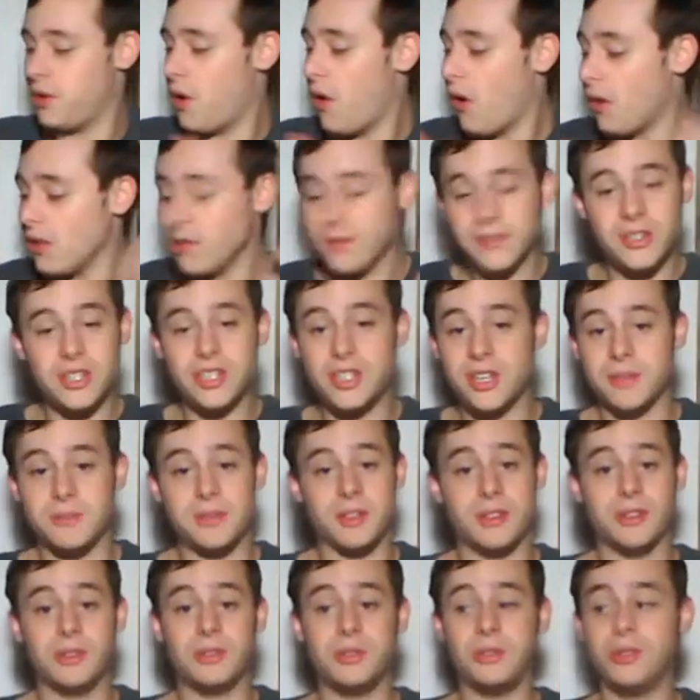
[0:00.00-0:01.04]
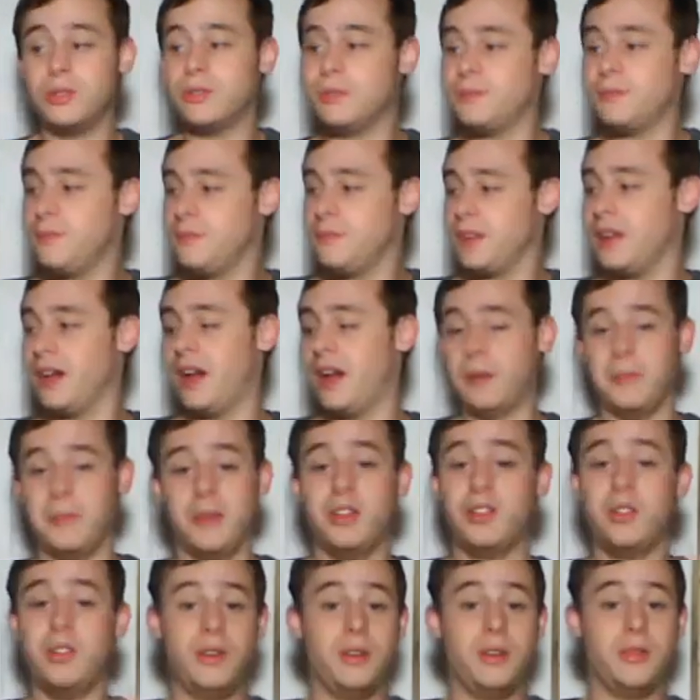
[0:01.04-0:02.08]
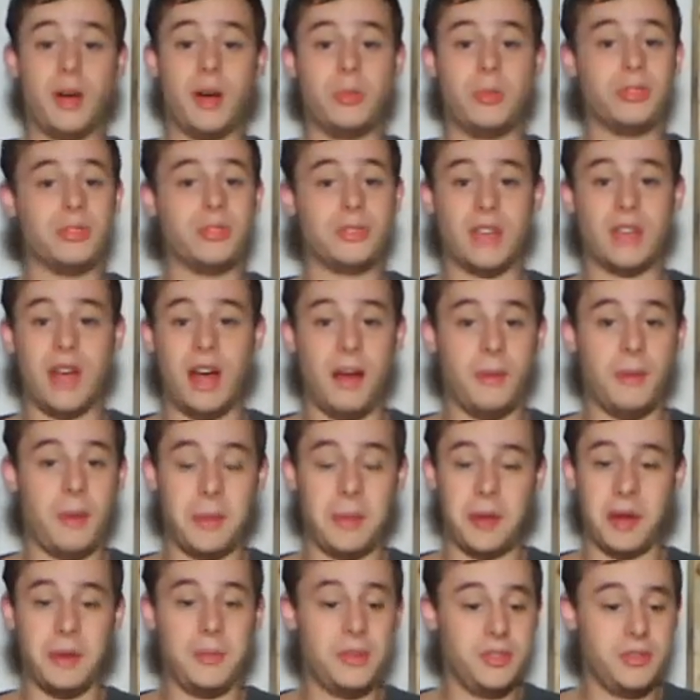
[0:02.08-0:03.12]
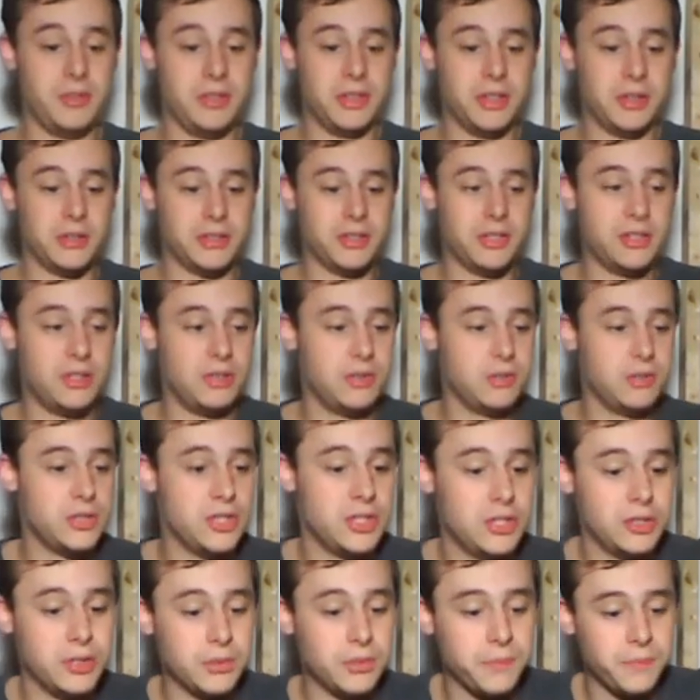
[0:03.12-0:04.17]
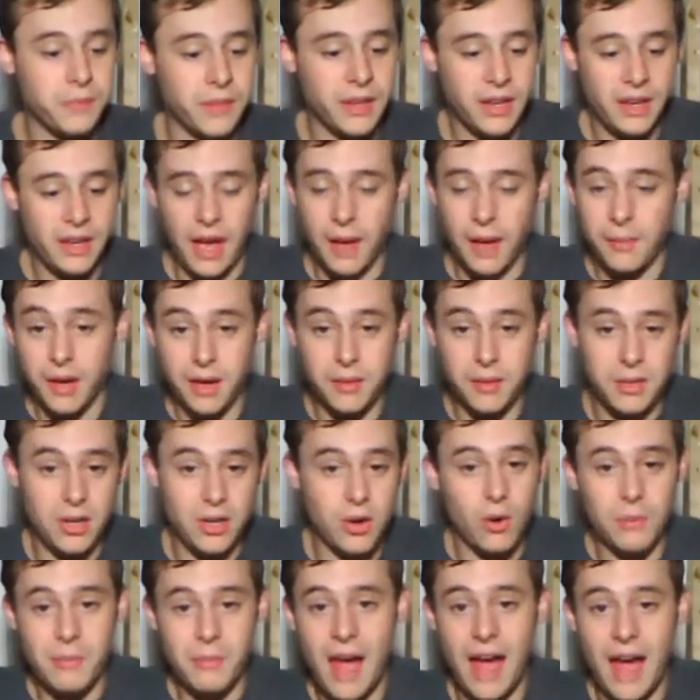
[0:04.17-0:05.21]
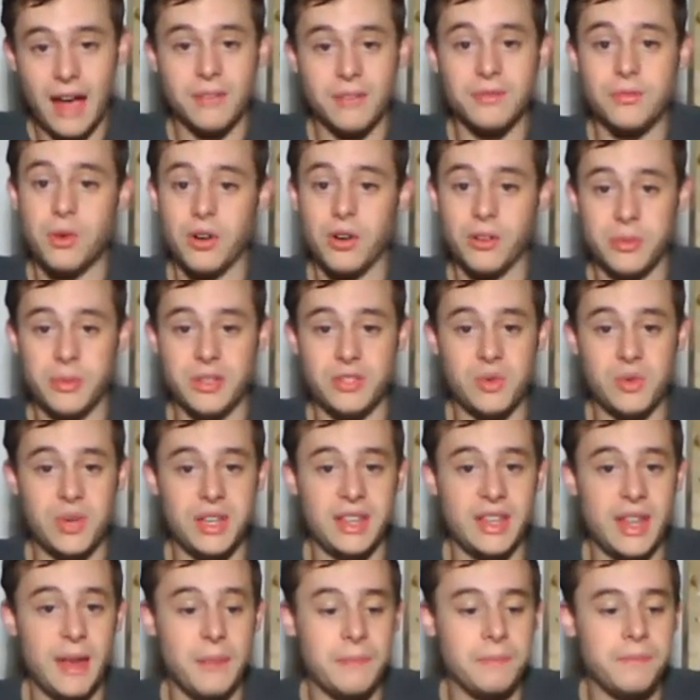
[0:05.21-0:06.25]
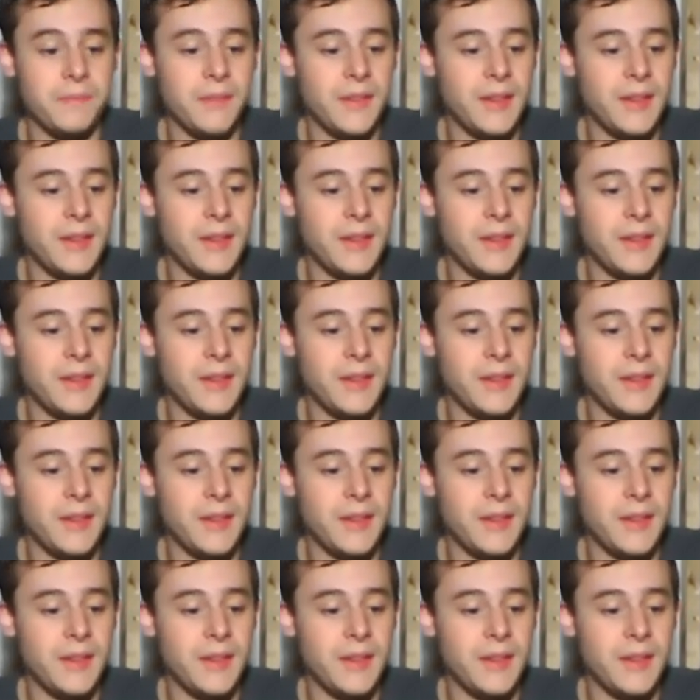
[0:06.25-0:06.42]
All of these ships are cool, including Rebels. I'm going to be doing those soon too. I'm going to be going back and forth between them.